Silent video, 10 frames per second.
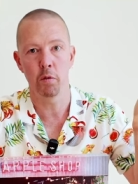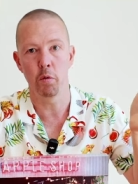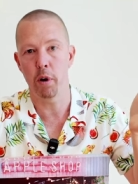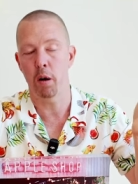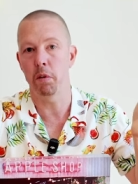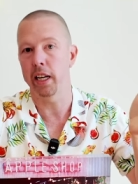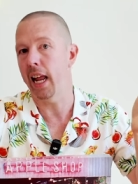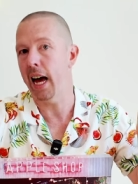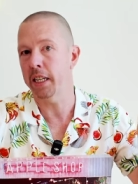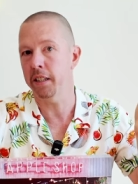will probably
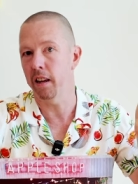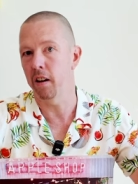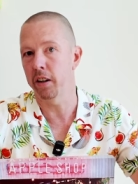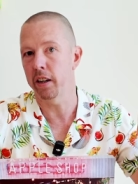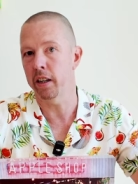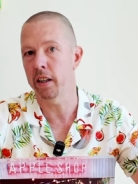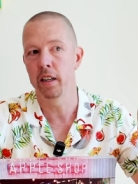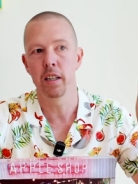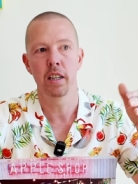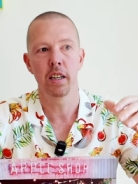last longer
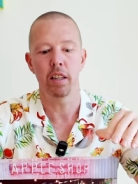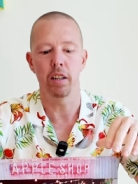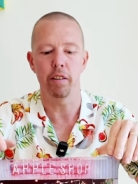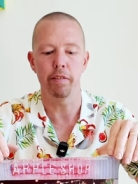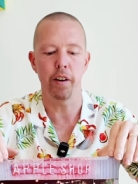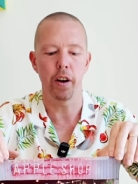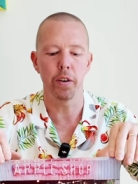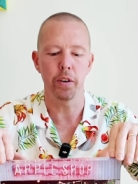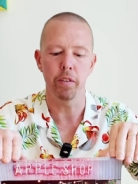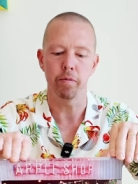than your
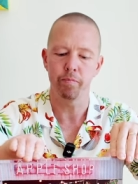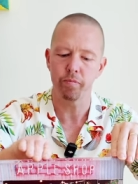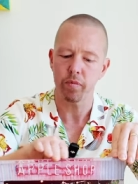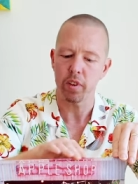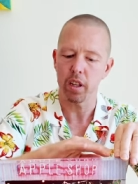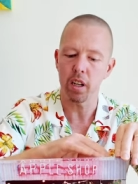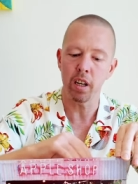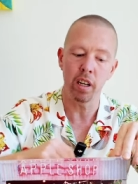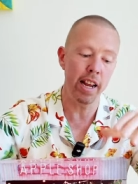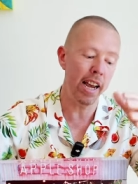phone.
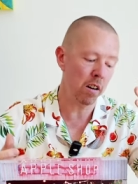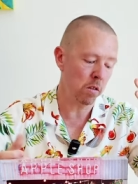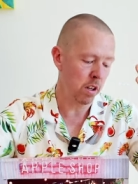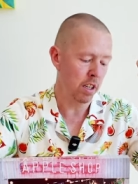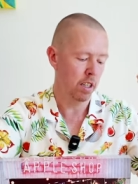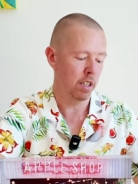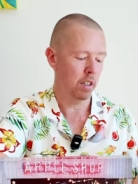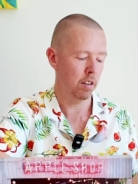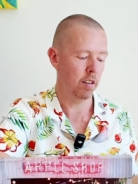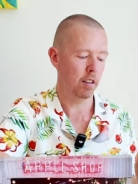Now,
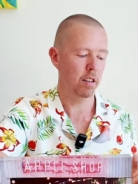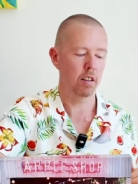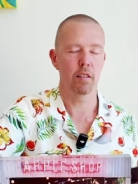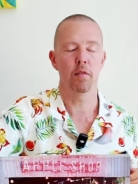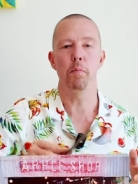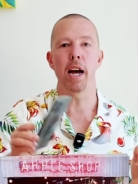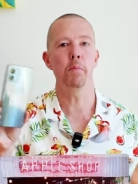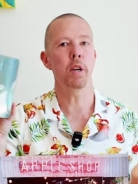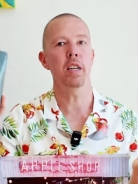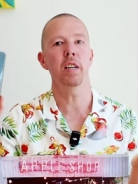
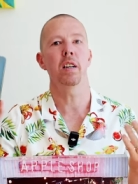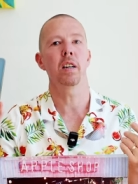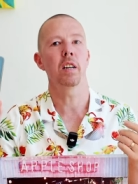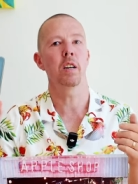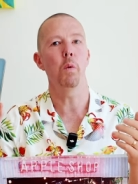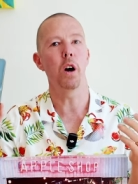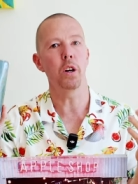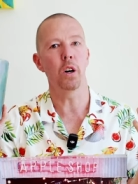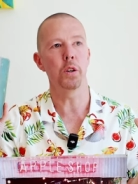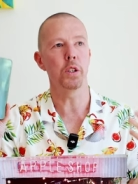maybe you
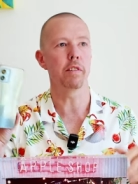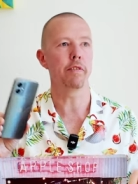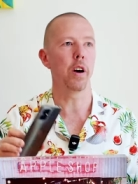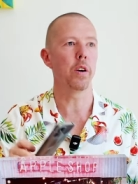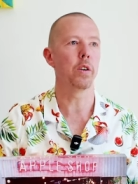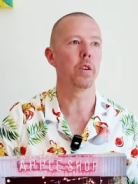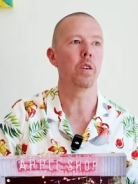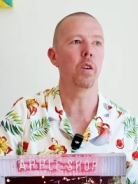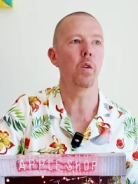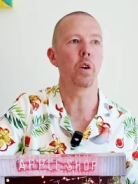won't lose your
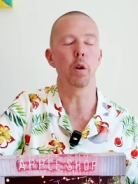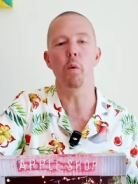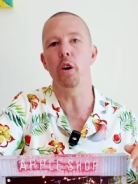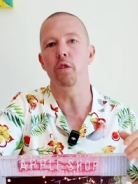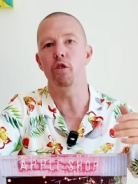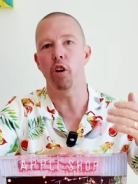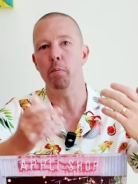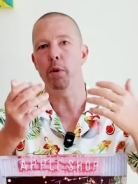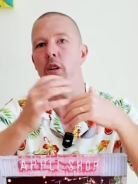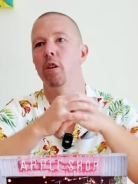phone or you won't
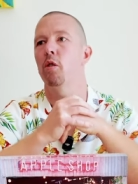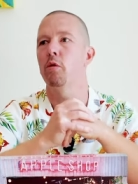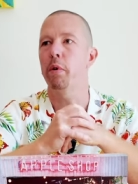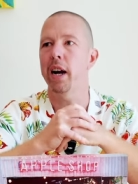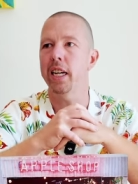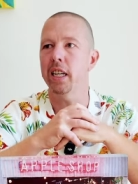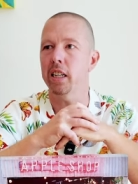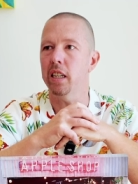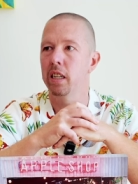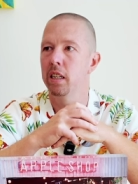drop it or break
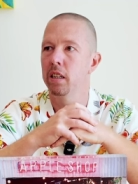it.